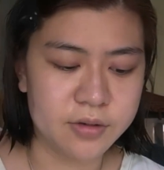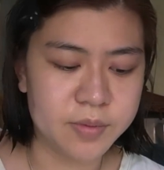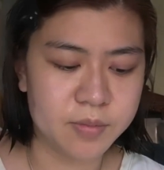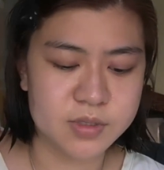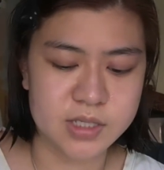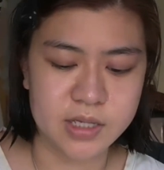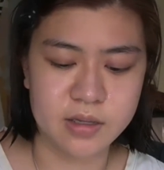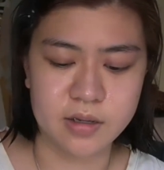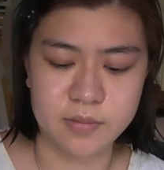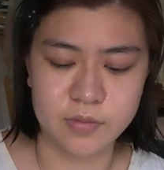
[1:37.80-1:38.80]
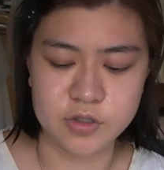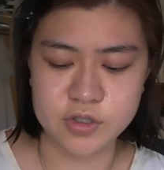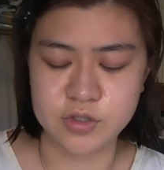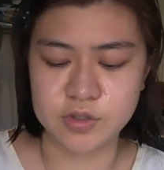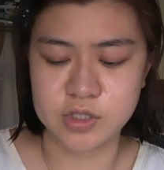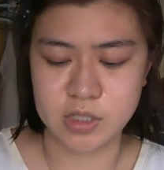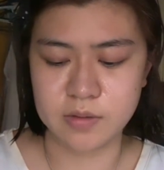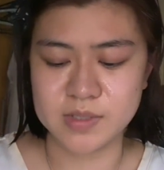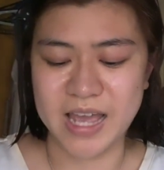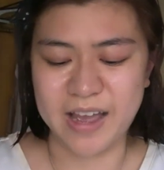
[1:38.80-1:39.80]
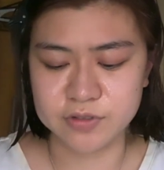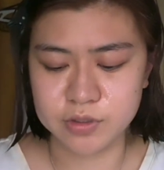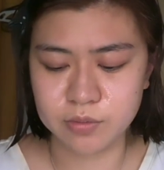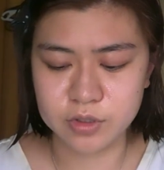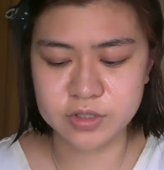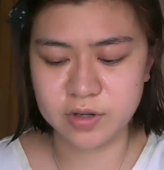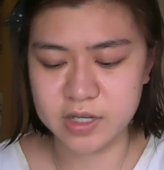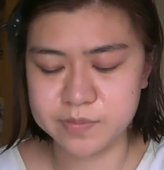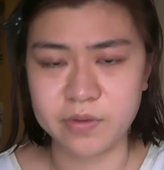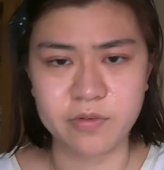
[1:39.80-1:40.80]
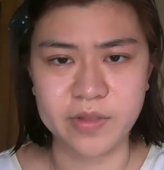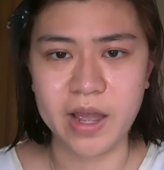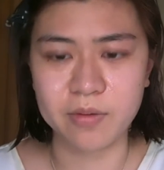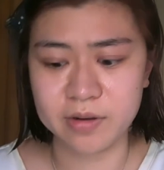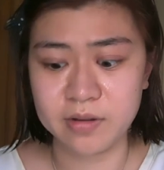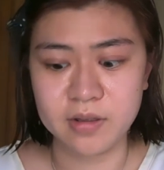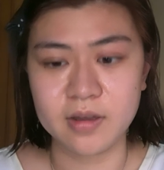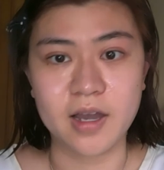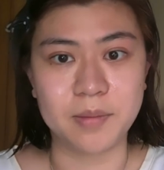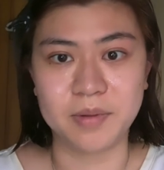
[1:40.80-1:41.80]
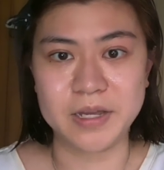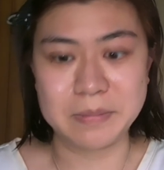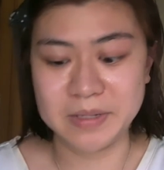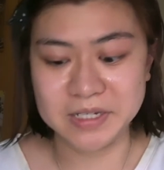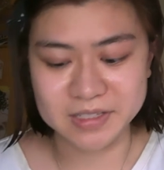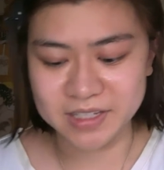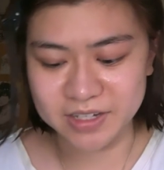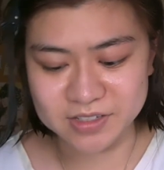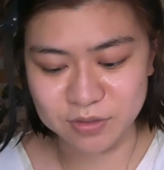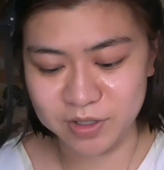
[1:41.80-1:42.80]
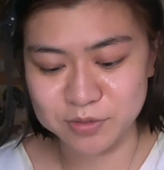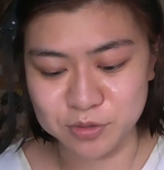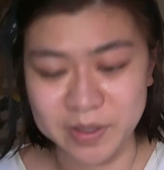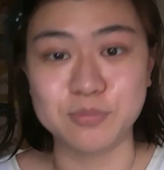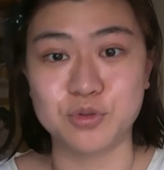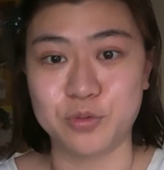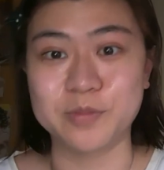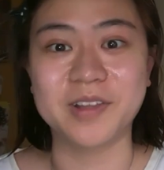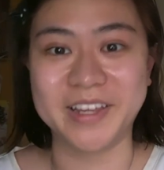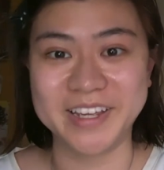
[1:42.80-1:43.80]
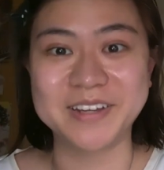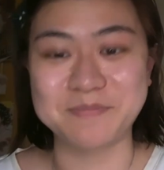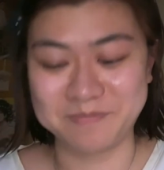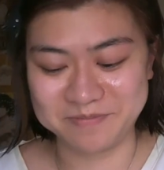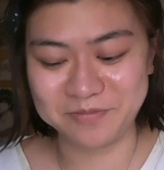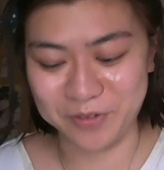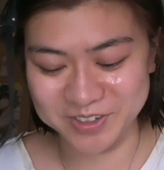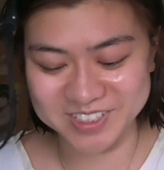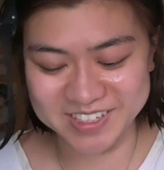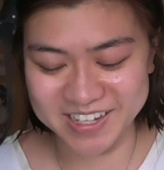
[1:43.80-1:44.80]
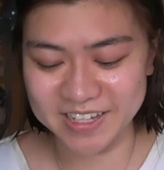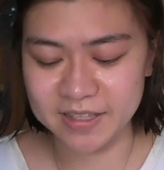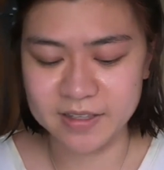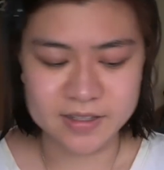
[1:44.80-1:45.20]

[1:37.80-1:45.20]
know people say you should do serums after you moisturize, but for that one, I apply immediately because I want it to be absorbed first thing.